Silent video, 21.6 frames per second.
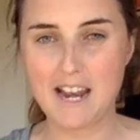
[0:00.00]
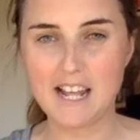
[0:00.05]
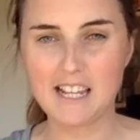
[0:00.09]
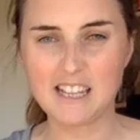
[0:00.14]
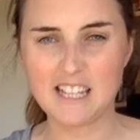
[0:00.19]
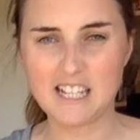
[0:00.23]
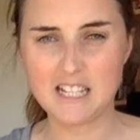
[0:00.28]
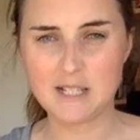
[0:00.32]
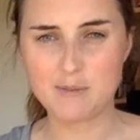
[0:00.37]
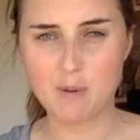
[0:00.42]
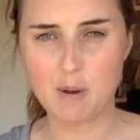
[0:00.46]

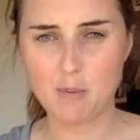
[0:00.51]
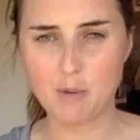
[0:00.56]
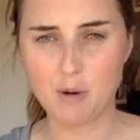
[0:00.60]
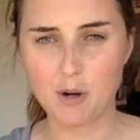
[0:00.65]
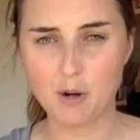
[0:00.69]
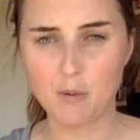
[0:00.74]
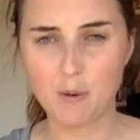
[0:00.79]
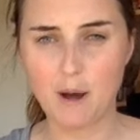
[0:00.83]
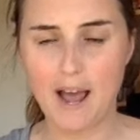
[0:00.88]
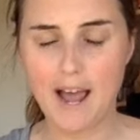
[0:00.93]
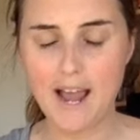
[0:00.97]
unless we were
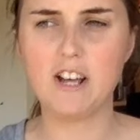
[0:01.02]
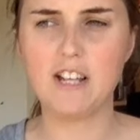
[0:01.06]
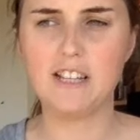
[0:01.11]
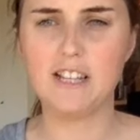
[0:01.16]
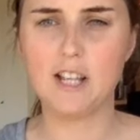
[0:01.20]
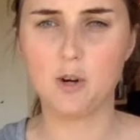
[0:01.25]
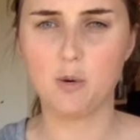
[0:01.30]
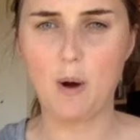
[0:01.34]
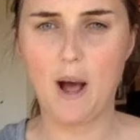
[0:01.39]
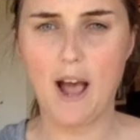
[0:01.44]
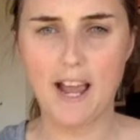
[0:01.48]
away.
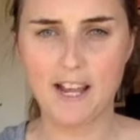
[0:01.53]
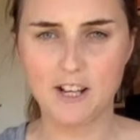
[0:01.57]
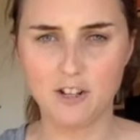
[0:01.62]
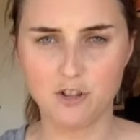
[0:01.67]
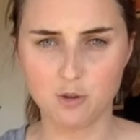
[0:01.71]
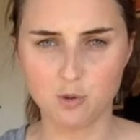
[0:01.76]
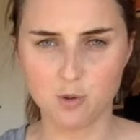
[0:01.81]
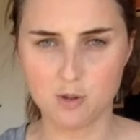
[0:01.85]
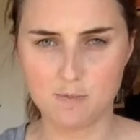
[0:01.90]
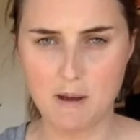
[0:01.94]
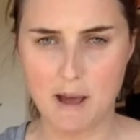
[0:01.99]
Little
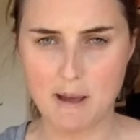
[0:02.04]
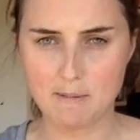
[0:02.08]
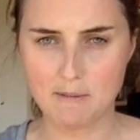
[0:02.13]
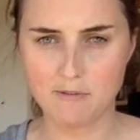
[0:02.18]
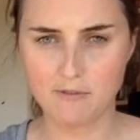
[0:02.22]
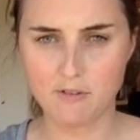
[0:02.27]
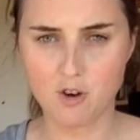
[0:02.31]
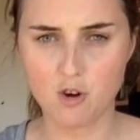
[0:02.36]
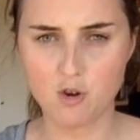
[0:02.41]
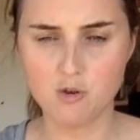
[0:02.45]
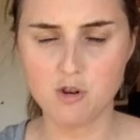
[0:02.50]
Angel's baby
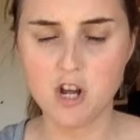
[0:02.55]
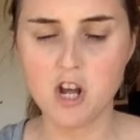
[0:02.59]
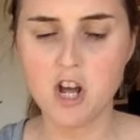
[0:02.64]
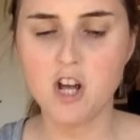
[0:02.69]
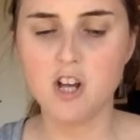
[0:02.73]
food.